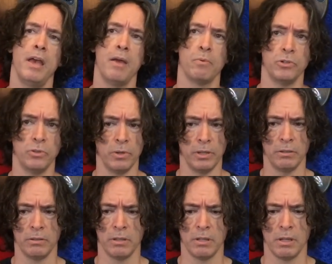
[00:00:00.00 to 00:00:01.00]
and we're doing
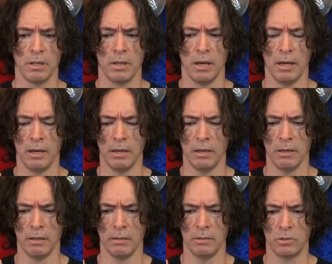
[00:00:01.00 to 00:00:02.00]

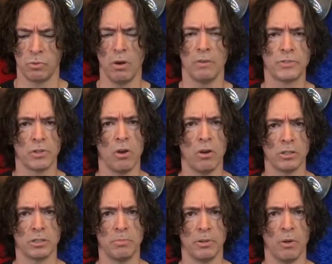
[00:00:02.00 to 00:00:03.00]
12
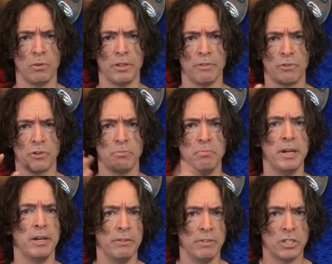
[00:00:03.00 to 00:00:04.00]
songs, but only the first
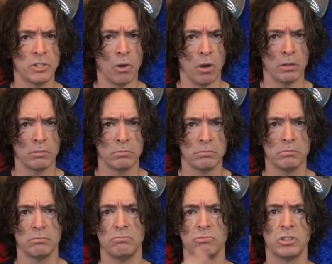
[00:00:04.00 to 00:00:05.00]
minute of each song.
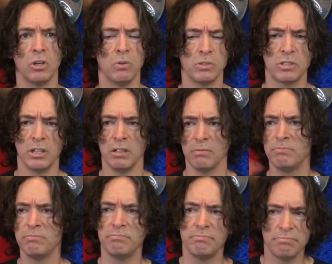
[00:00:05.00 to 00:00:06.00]
So it's going to
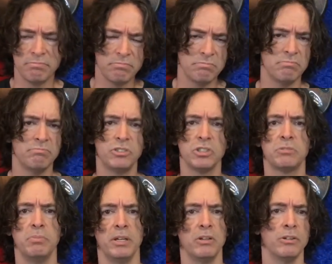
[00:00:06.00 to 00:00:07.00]
just
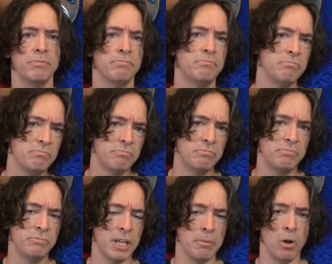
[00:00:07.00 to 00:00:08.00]
be a good
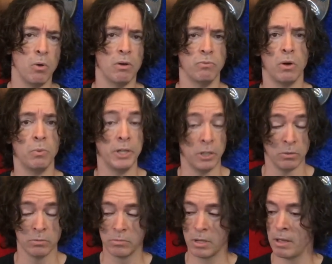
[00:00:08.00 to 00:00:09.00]
demo of what we do.
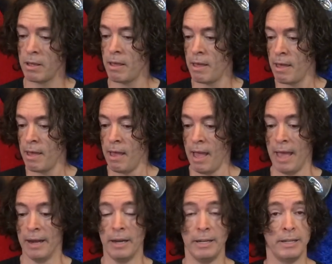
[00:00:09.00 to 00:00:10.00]

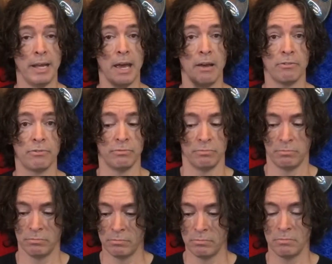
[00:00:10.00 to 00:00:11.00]
And I need to have
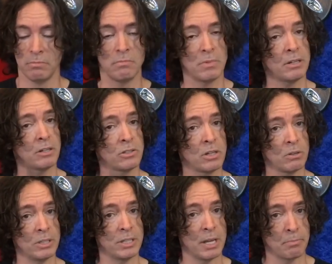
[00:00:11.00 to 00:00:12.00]
not
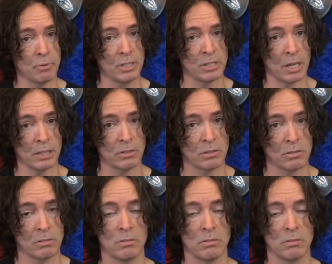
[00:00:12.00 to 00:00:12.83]
necessarily 10 presets,